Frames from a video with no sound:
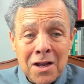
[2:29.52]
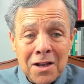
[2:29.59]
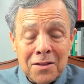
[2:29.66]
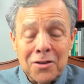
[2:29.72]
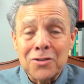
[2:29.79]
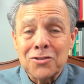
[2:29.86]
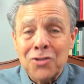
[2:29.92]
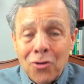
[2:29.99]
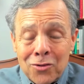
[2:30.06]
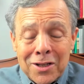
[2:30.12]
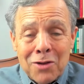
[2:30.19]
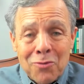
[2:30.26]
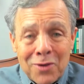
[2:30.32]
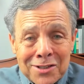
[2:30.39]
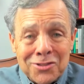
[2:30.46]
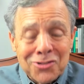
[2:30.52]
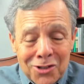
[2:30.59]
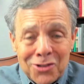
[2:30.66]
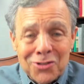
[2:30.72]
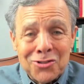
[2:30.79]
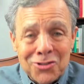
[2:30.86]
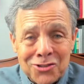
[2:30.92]
There's only one
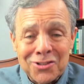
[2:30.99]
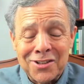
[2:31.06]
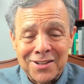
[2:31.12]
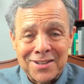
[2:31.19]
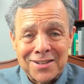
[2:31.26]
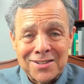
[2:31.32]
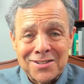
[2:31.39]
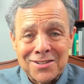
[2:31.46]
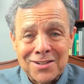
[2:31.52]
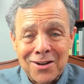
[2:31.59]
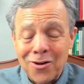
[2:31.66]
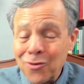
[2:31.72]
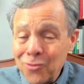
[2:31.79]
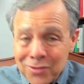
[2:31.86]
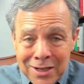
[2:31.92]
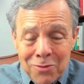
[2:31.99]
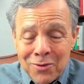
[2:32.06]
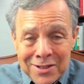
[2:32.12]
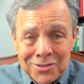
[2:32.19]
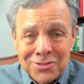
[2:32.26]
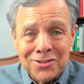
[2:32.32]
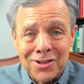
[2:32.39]
solution to this, only
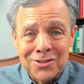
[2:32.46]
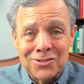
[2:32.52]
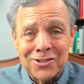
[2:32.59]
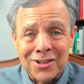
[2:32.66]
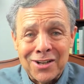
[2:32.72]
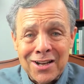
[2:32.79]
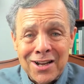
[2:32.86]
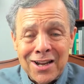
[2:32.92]
one solution,